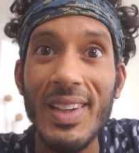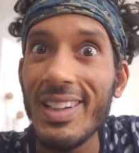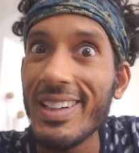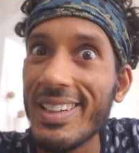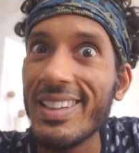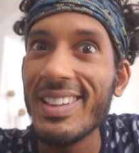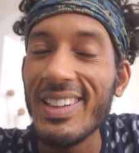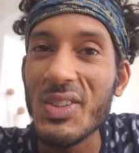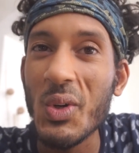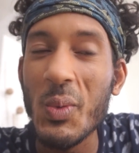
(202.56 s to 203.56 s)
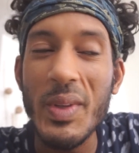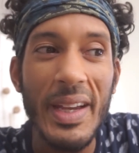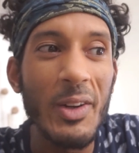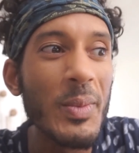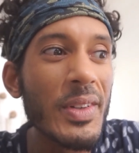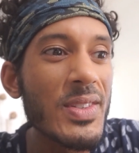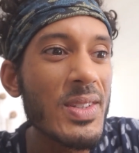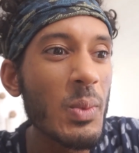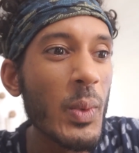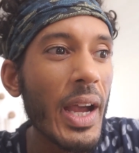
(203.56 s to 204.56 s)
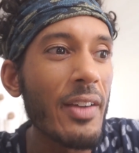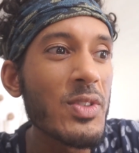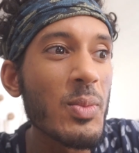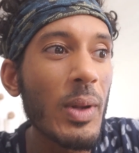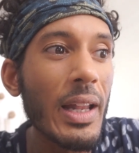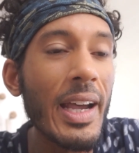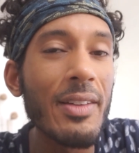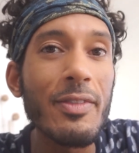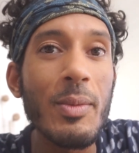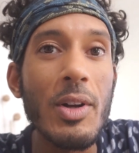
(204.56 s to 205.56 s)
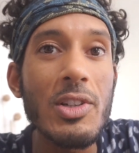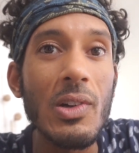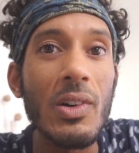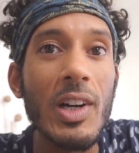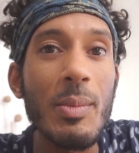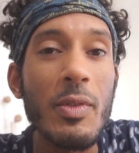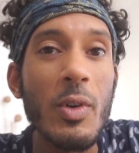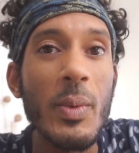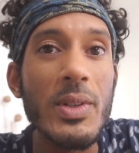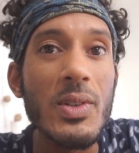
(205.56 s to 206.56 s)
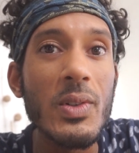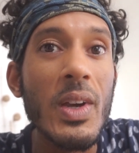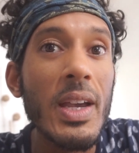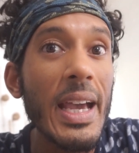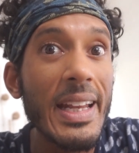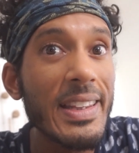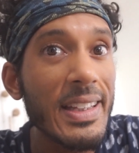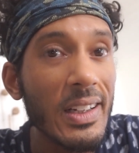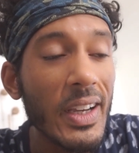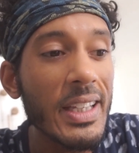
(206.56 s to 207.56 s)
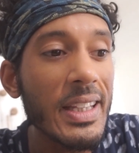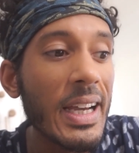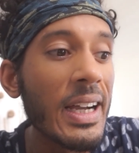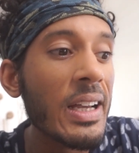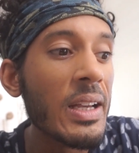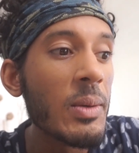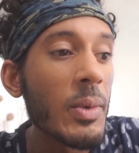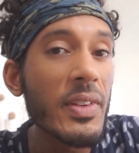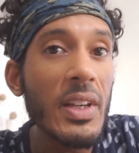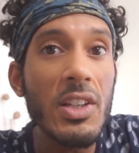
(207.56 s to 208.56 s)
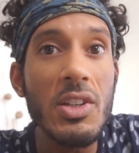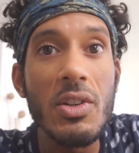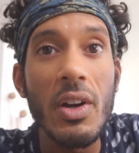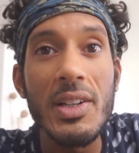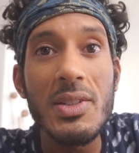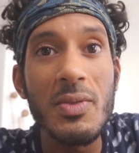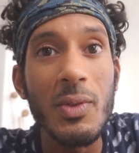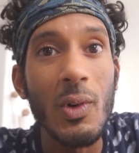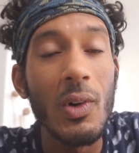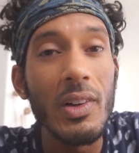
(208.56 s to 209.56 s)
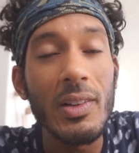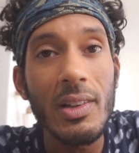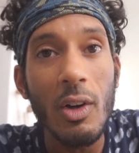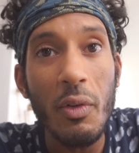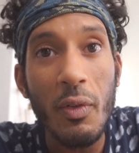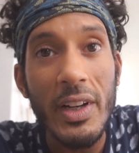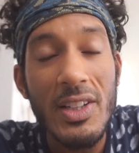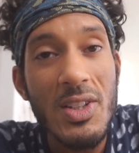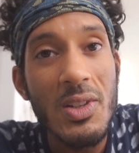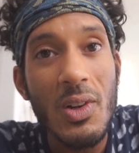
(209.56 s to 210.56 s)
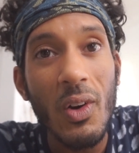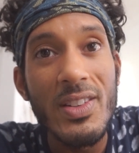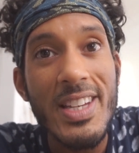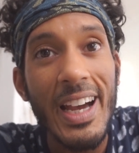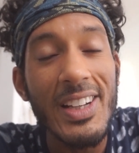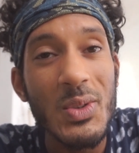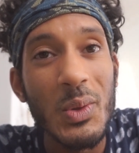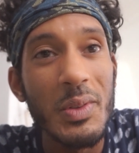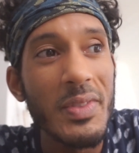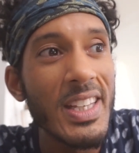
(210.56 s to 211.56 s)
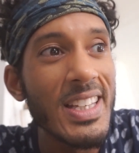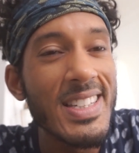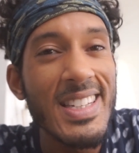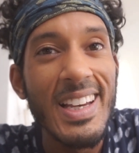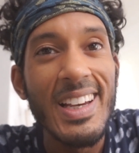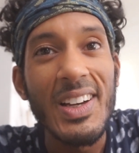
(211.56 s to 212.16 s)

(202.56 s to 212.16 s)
uh, a dog with ailments we have to plan for much longer before we do anything like that but thank you guys for offering to contact all of these